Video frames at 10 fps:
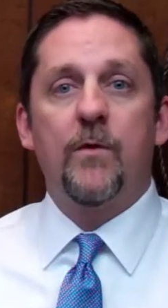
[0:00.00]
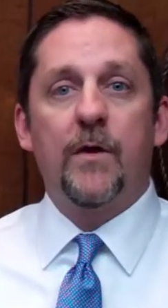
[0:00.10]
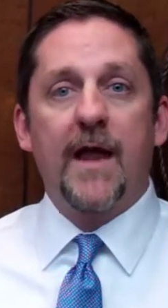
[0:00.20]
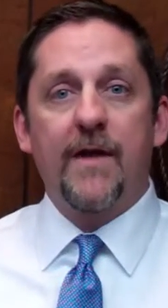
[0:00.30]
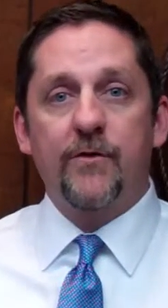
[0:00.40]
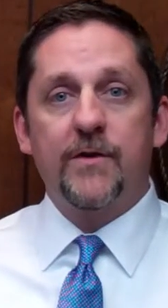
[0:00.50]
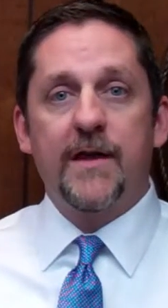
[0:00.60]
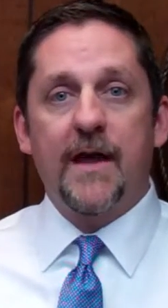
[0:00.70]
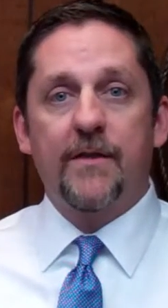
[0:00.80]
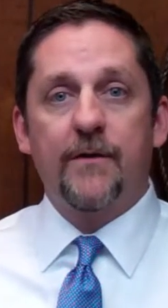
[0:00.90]
We will gather
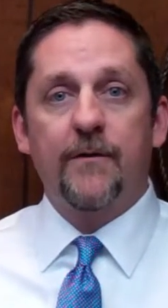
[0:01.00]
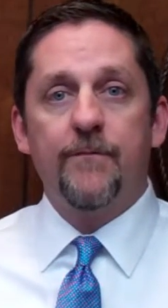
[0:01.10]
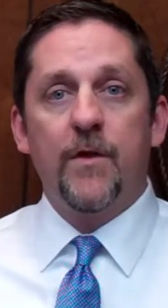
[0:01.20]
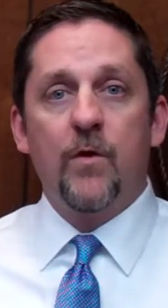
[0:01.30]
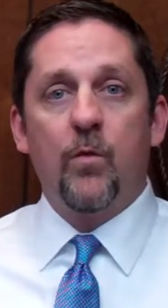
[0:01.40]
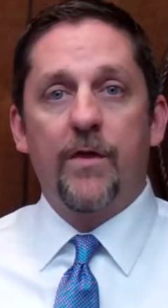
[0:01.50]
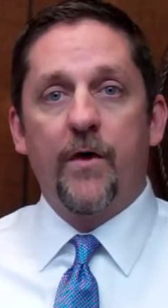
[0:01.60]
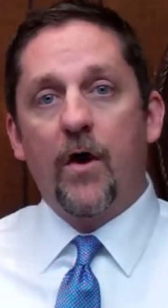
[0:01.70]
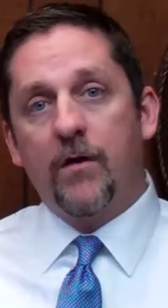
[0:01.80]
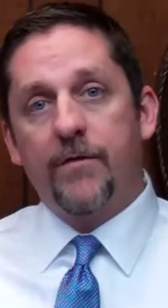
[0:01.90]
together
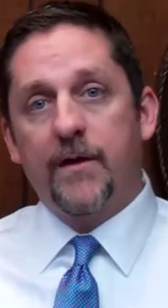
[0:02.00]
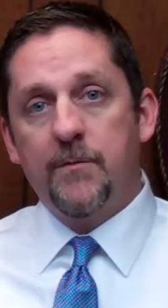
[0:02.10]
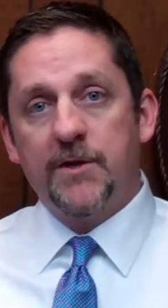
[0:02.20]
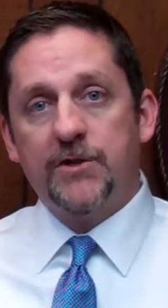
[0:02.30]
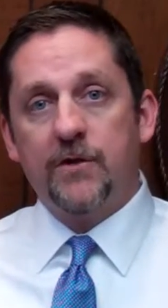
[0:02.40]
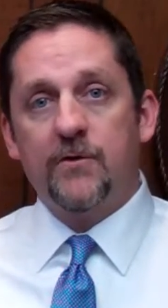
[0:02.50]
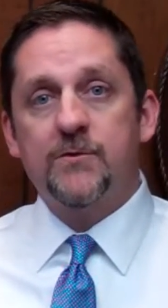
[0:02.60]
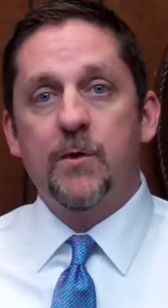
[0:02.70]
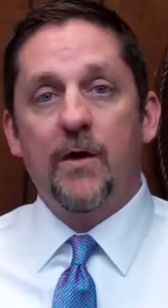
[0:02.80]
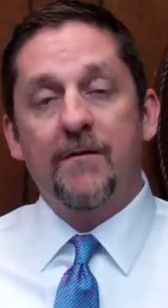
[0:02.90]
with all of the
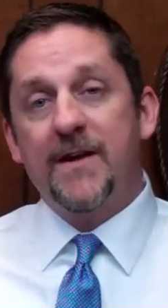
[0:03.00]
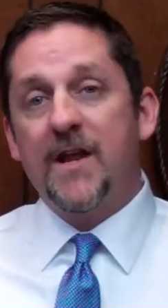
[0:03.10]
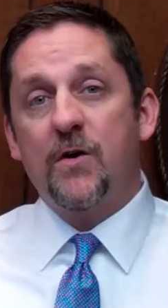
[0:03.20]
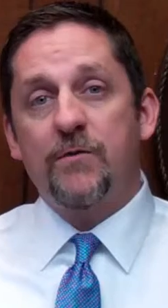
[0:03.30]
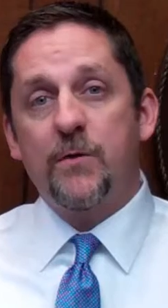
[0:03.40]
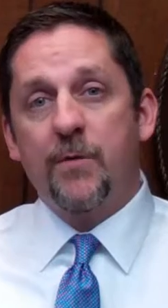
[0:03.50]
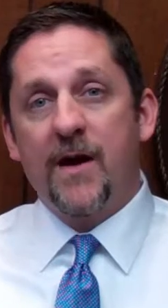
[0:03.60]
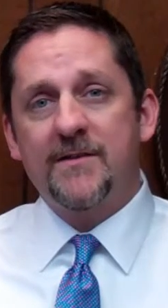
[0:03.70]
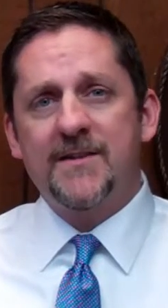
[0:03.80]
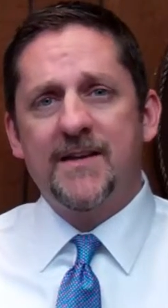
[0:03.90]
commissioners. We'll have an interview
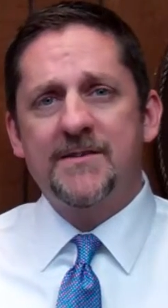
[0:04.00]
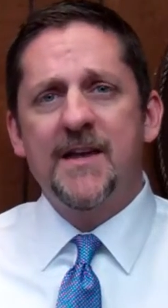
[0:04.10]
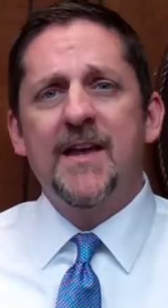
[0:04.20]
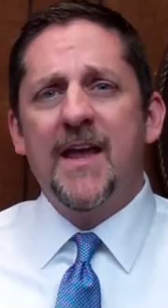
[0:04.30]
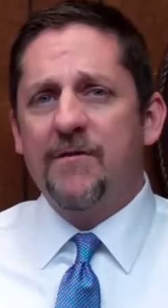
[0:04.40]
process.